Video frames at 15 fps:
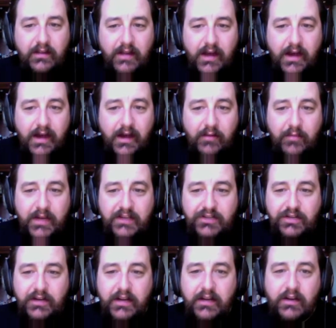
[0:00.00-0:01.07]
Make
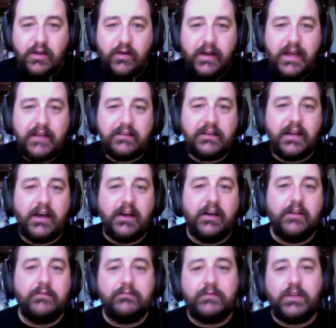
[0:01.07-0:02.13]
sure you go ahead
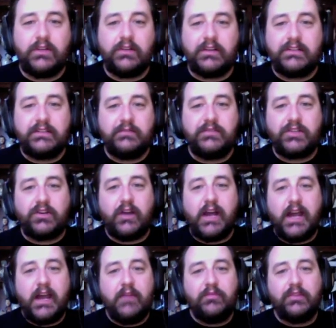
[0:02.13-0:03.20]
and click
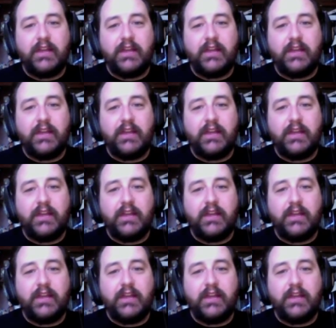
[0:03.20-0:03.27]
subscribe,